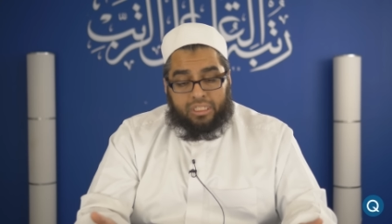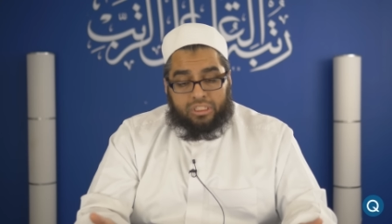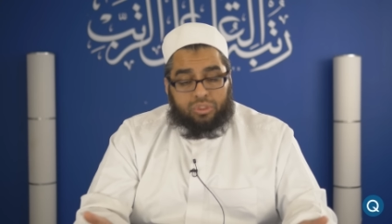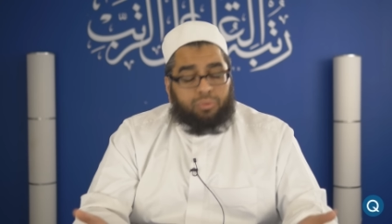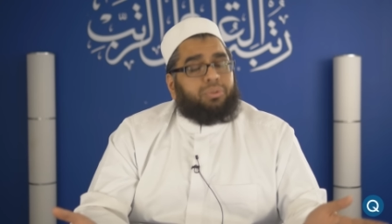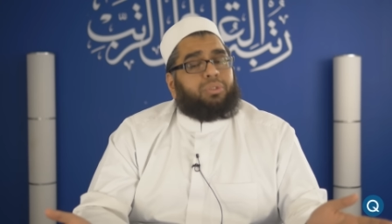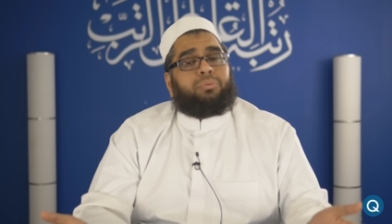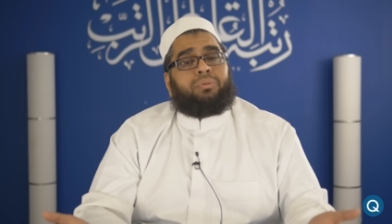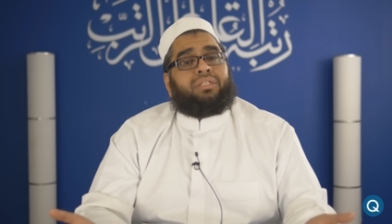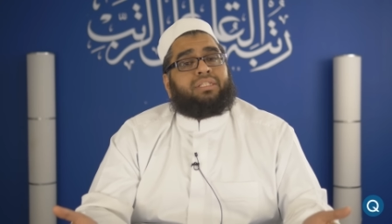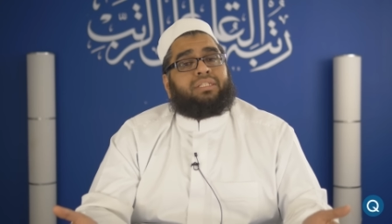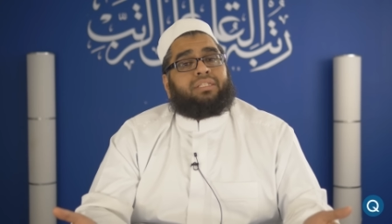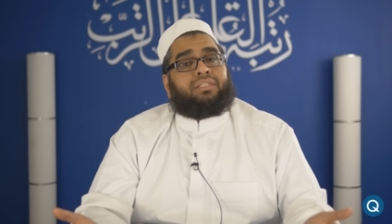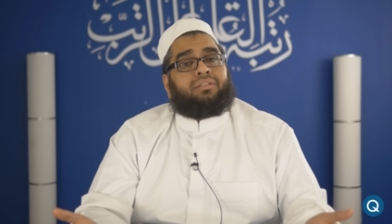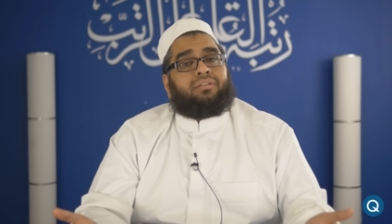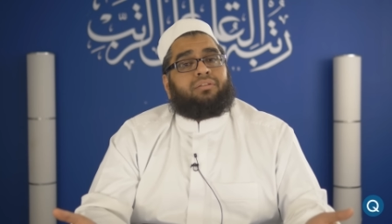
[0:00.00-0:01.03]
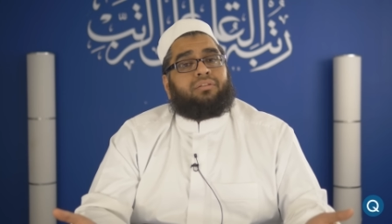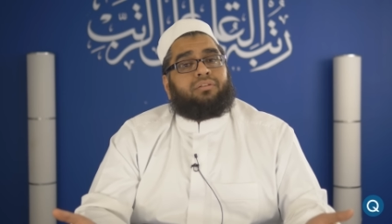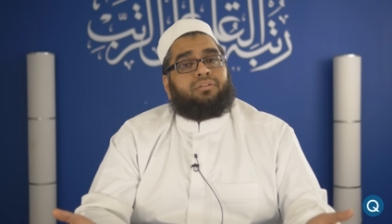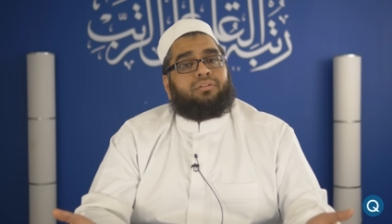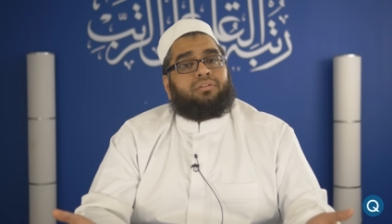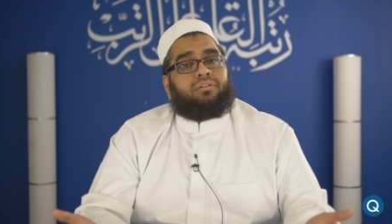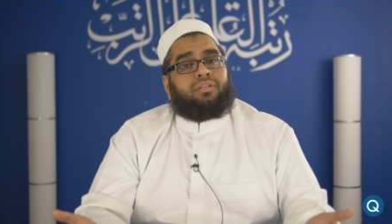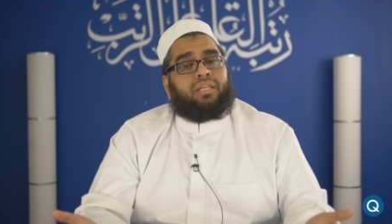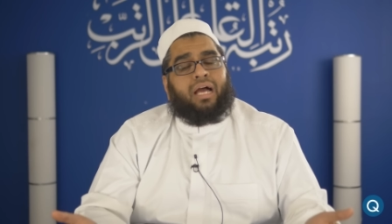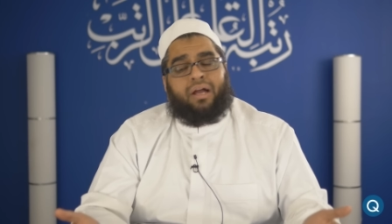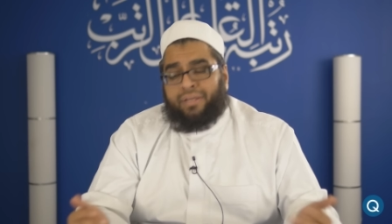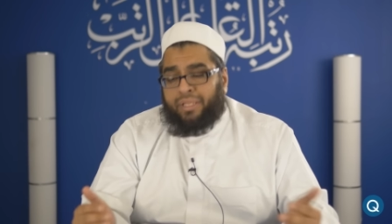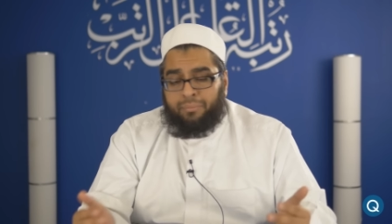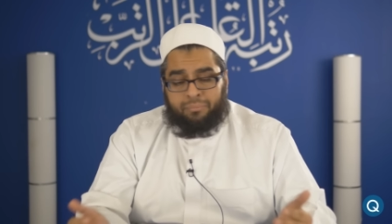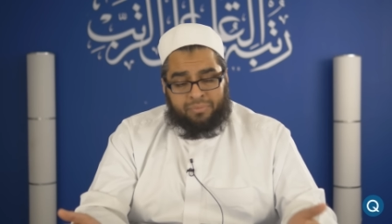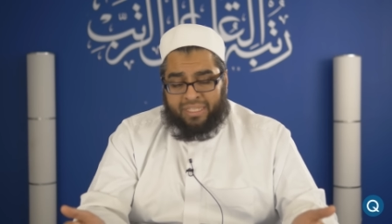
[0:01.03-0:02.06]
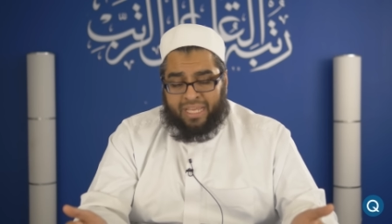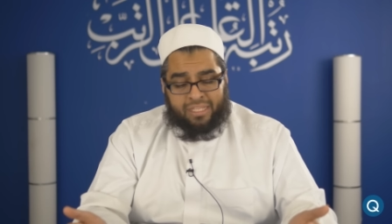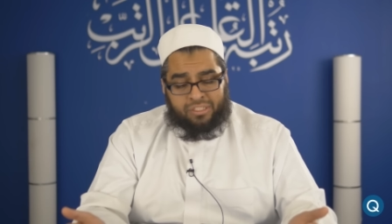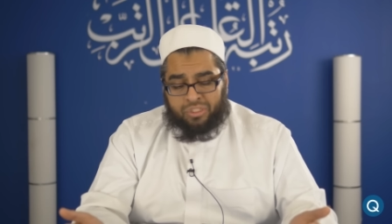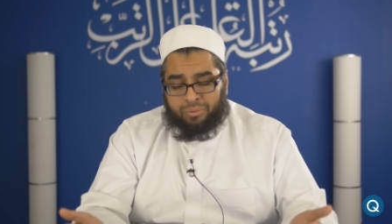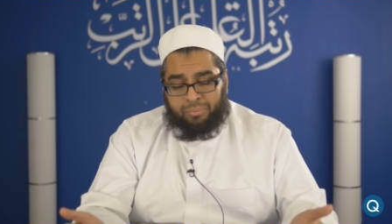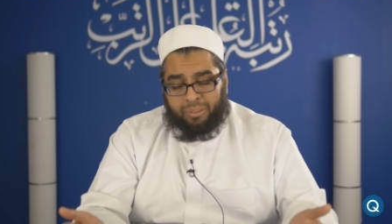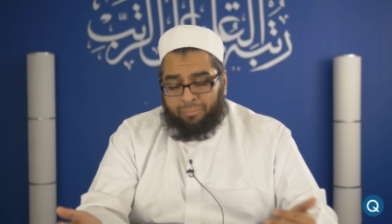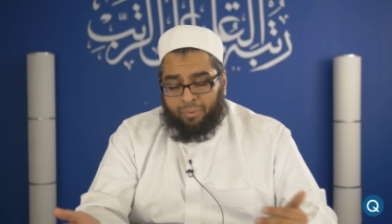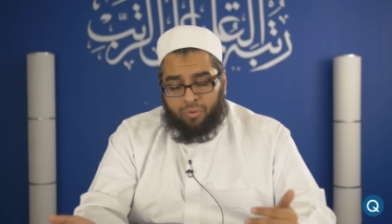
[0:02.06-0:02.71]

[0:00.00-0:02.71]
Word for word: So which one is it? How can the answer be